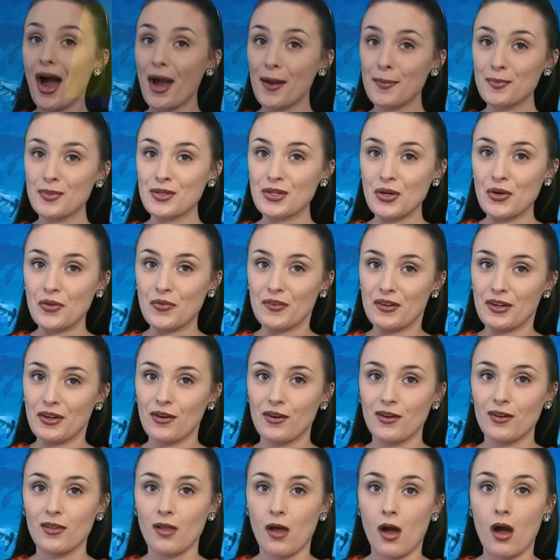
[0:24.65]
I'm Sophie
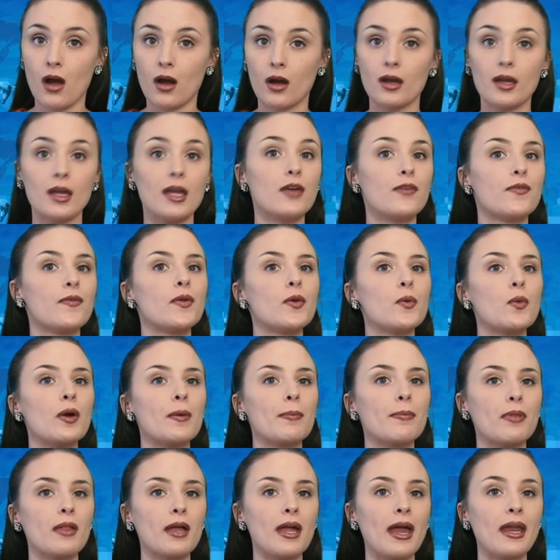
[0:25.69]
Hurlock. If you
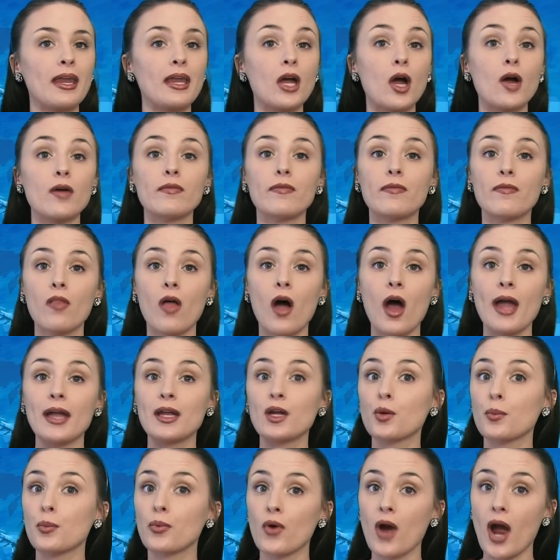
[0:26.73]
were planning on flying
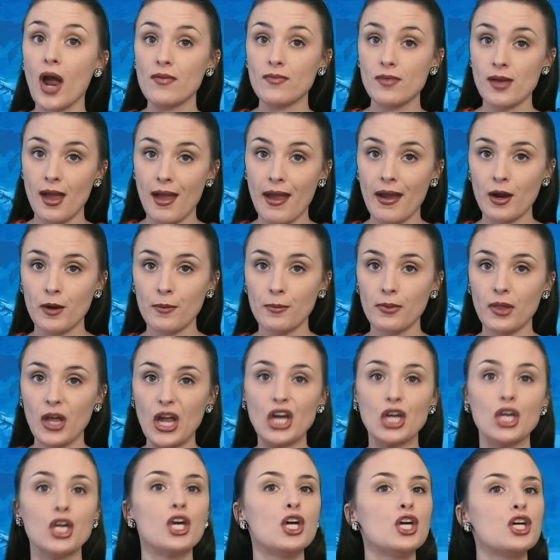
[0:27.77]
your private
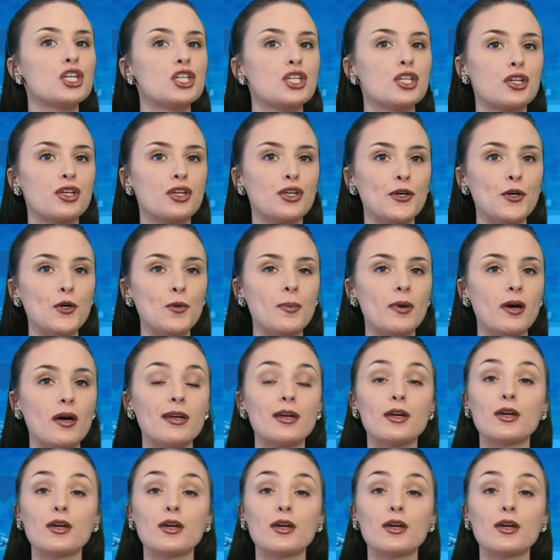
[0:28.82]
airplane to Cuba,